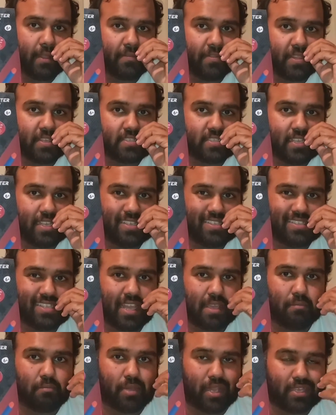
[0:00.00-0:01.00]
This is
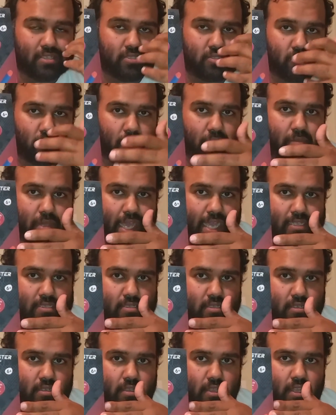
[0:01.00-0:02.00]
a BlazeStorm
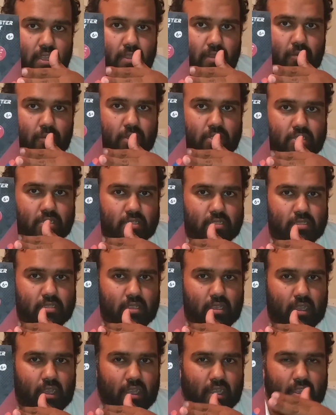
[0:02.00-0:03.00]
blaster, which is
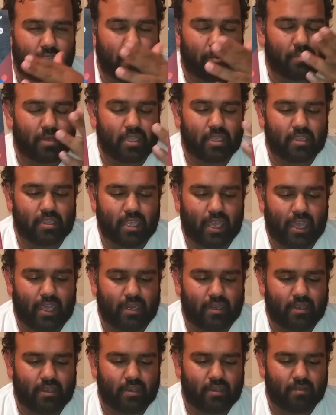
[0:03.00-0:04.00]
a company
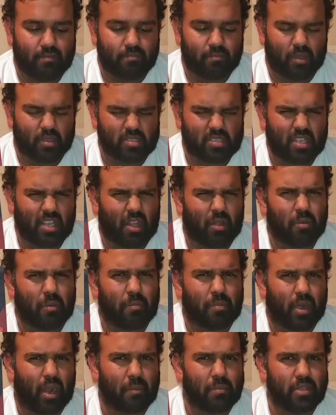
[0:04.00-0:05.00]
that most of y'all would
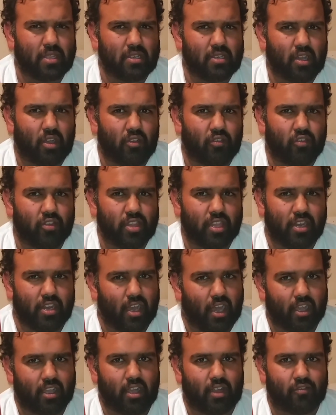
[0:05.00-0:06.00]
probably know for the
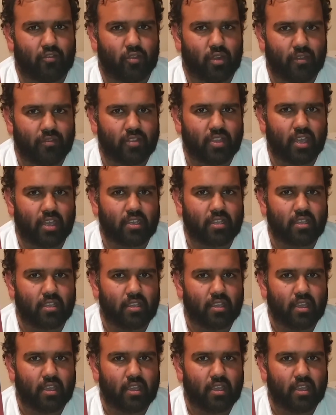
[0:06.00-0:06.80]
knockoff Rough Cut.